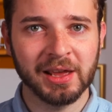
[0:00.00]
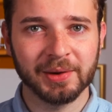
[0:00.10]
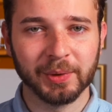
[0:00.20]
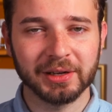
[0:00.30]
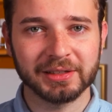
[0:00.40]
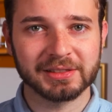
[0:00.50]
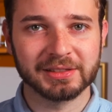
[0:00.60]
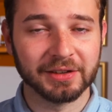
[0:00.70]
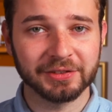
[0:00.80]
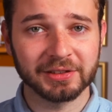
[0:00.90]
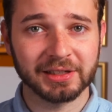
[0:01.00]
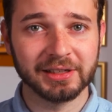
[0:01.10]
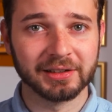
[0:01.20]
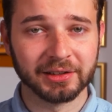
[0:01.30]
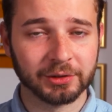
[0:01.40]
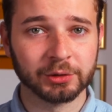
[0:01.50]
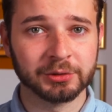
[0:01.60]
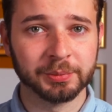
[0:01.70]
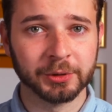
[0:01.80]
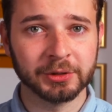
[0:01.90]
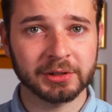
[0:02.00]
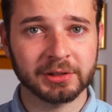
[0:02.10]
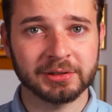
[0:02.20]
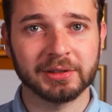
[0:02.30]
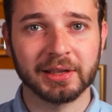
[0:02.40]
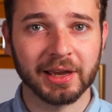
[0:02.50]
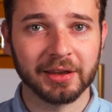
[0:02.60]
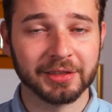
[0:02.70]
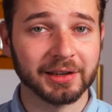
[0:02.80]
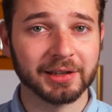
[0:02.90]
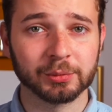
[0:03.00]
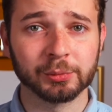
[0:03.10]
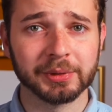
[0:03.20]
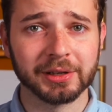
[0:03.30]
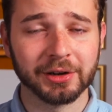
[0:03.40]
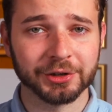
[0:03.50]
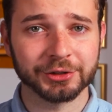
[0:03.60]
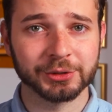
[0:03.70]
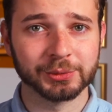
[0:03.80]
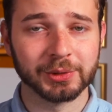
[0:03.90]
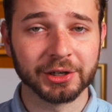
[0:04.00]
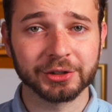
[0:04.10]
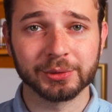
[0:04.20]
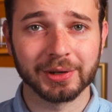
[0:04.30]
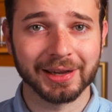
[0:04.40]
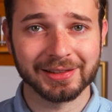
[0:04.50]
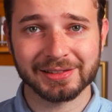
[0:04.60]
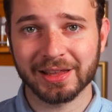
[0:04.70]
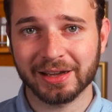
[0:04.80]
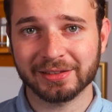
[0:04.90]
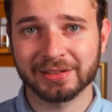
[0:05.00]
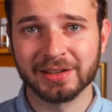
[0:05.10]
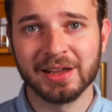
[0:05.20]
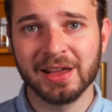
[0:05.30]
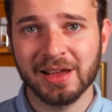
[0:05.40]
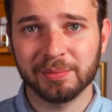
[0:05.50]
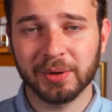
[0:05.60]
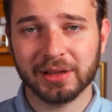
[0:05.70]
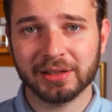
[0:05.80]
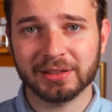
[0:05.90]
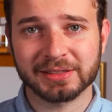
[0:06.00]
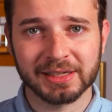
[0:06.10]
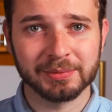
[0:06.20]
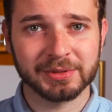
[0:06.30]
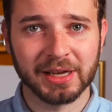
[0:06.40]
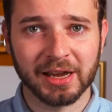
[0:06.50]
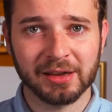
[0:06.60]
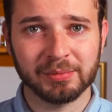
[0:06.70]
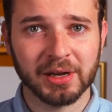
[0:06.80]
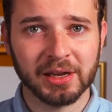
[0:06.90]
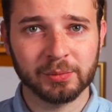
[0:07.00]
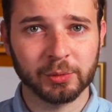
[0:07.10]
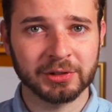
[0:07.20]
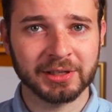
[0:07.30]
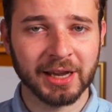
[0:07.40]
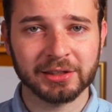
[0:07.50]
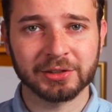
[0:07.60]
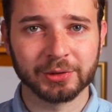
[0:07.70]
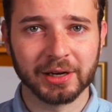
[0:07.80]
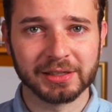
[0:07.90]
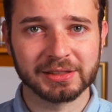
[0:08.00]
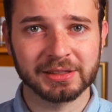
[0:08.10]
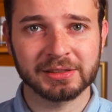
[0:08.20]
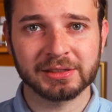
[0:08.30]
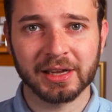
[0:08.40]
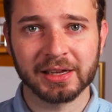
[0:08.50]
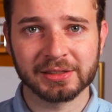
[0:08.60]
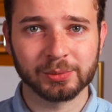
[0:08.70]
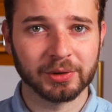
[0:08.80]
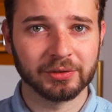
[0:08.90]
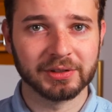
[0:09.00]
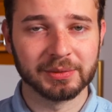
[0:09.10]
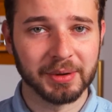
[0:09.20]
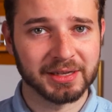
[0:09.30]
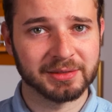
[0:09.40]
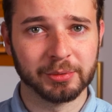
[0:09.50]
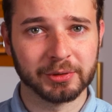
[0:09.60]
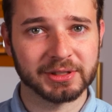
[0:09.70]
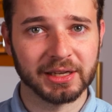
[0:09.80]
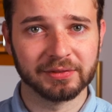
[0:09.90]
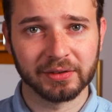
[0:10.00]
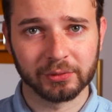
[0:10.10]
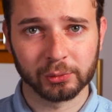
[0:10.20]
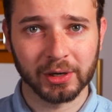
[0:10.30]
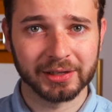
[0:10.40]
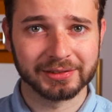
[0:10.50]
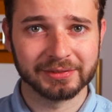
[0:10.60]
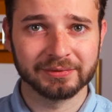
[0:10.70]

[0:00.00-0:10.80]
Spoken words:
Well, it's definitely a good book, and I think it would be hard to argue against that, but at the same time I wouldn't categorize it as one of the best books I've ever read.